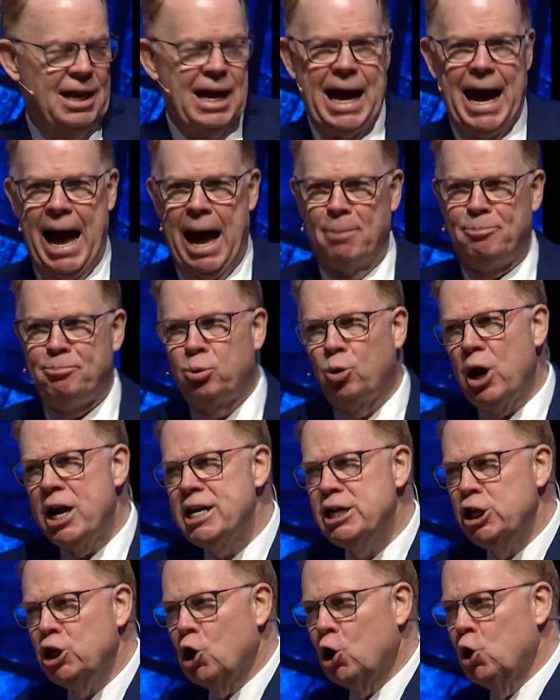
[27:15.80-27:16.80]
I
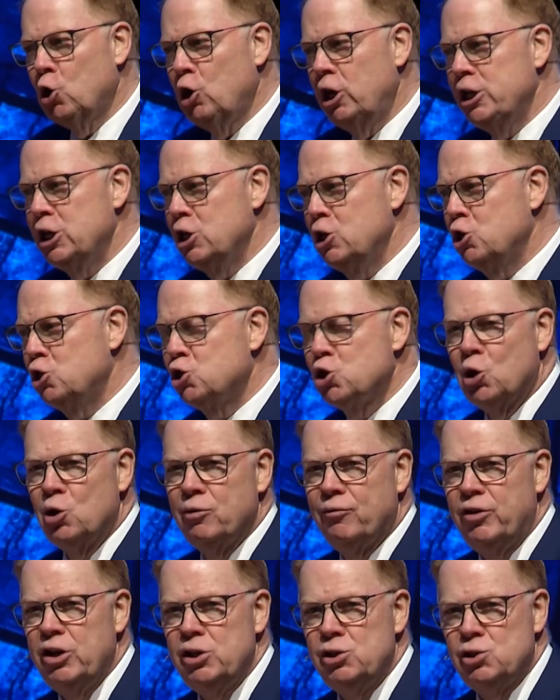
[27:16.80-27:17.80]
prayed it early in the
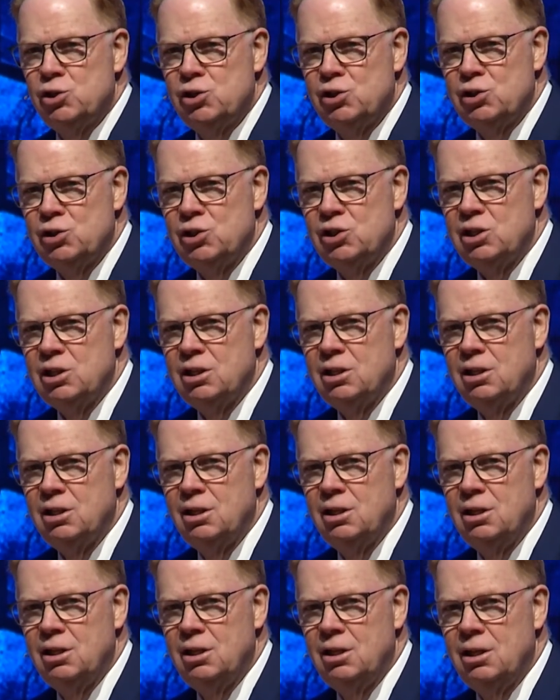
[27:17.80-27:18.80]
service.
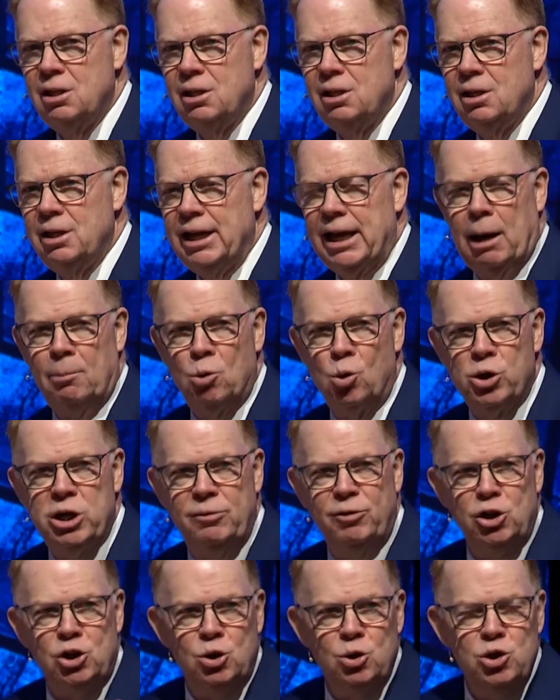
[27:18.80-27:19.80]
And I'm going to give
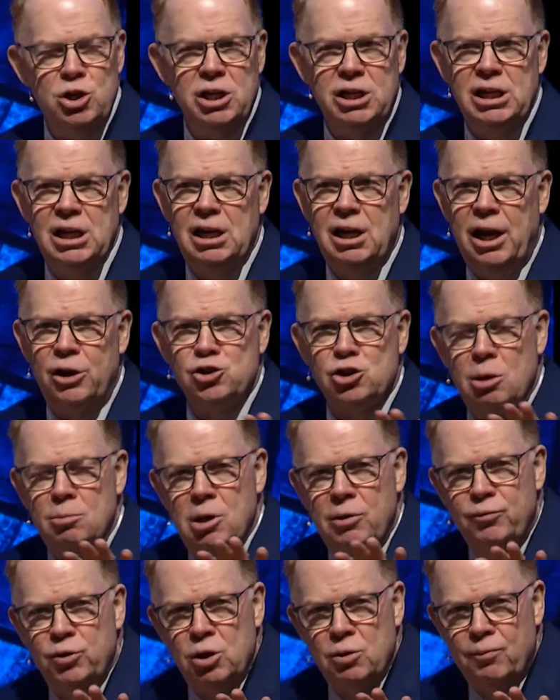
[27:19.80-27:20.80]
it to you again now. Some
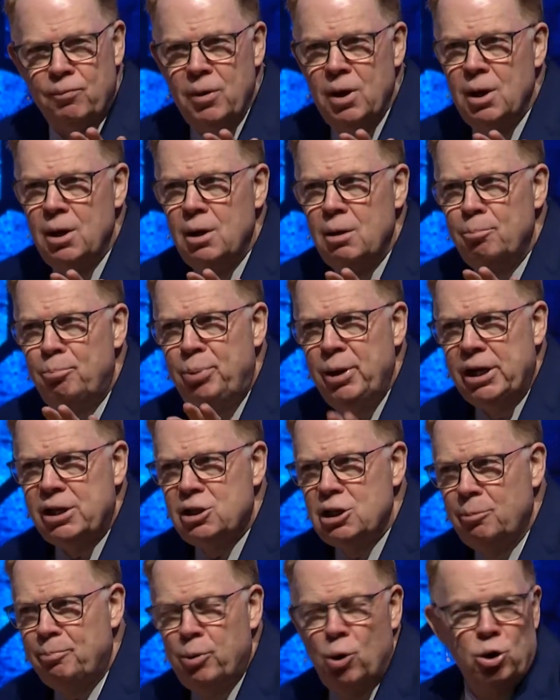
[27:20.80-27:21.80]
of you picked
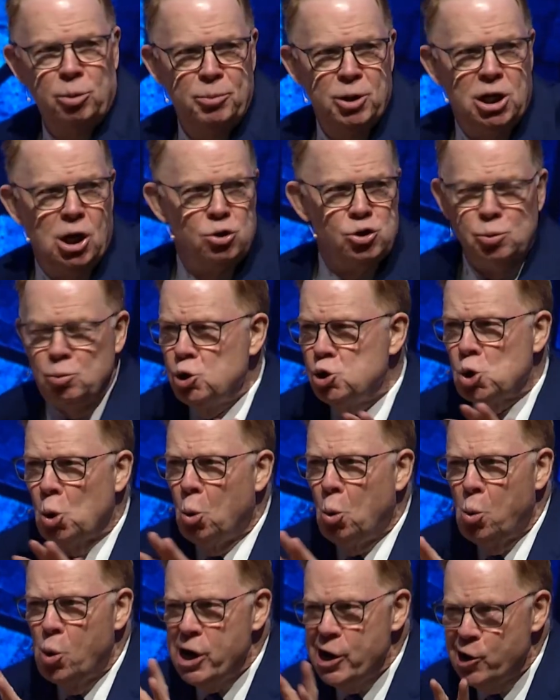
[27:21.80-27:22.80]
up on it because it was a
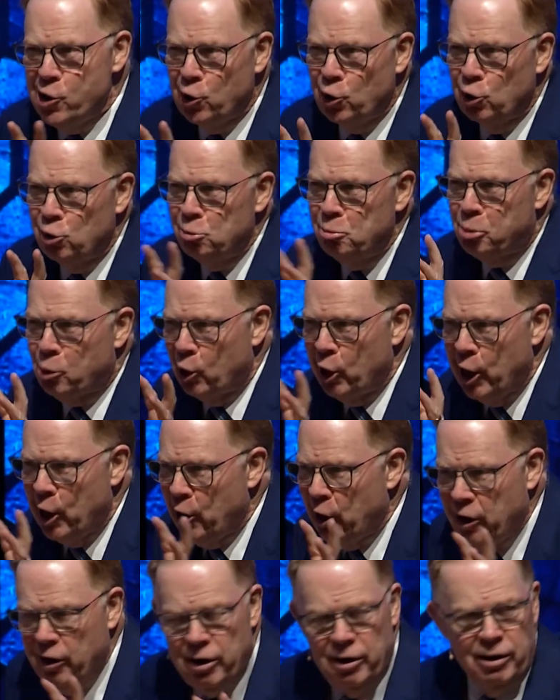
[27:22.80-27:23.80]
weird
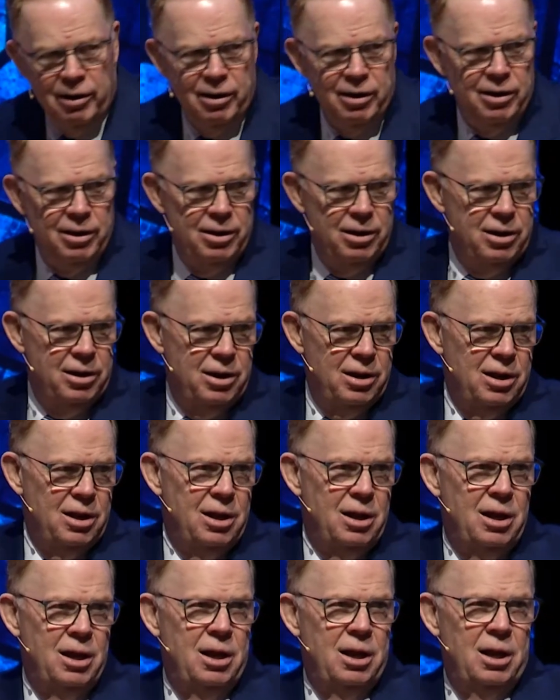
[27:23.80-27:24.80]
prayer.
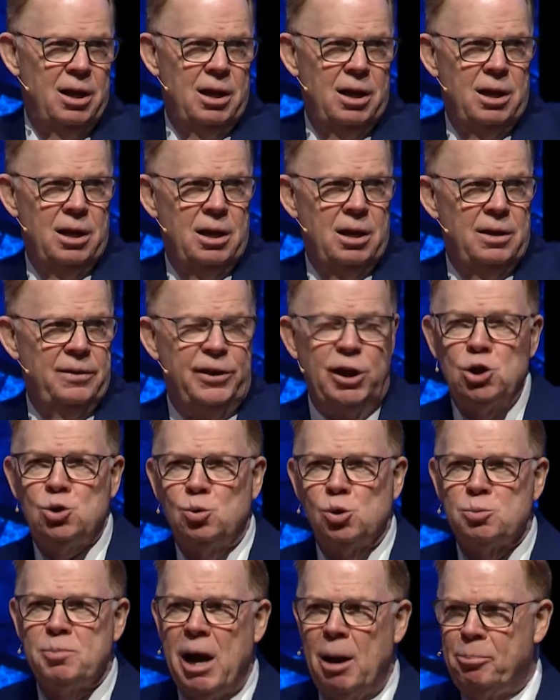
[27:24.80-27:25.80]
This
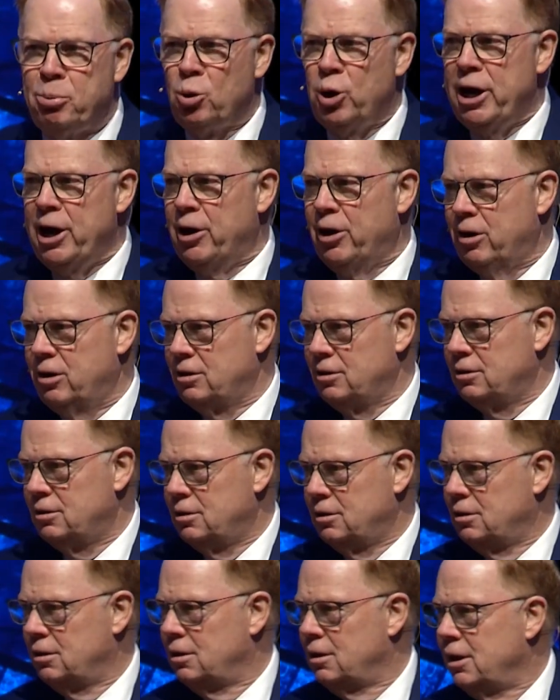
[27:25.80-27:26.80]
was my prayer.
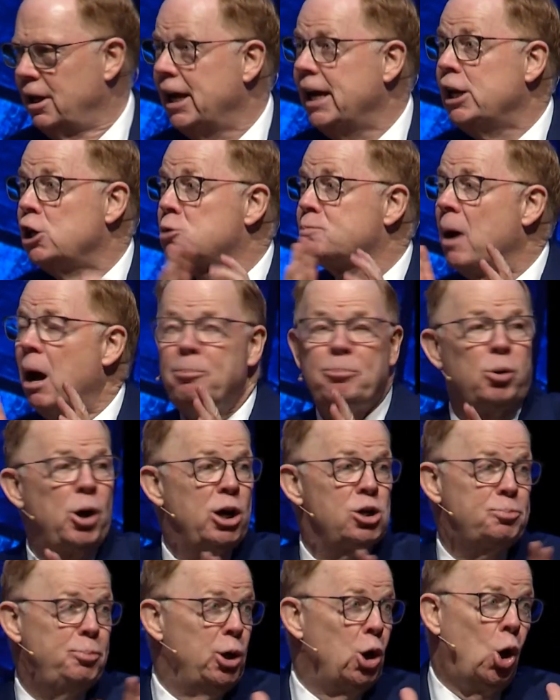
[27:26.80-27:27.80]
And it's my prayer,
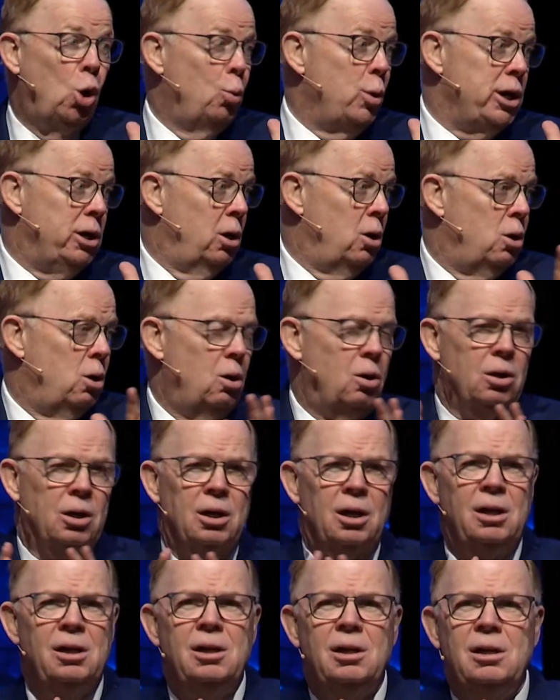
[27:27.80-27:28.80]
it's been all week long
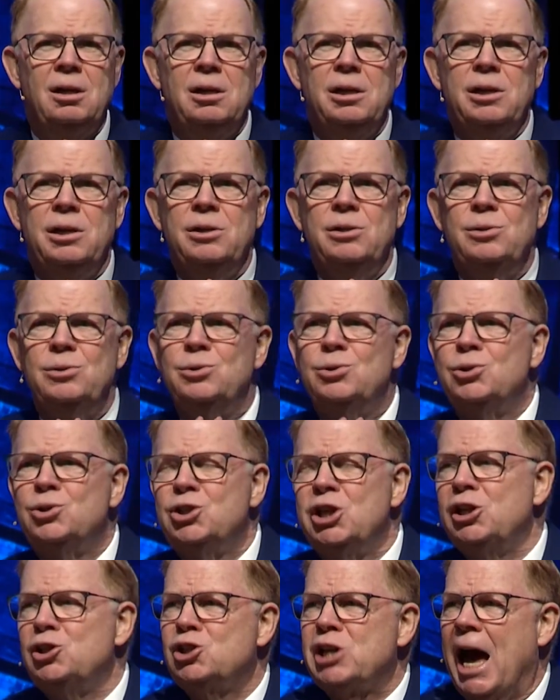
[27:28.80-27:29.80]

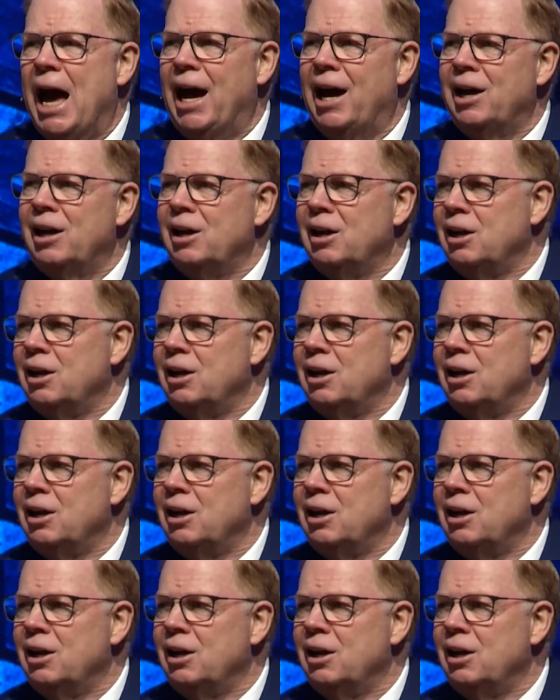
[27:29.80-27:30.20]
since I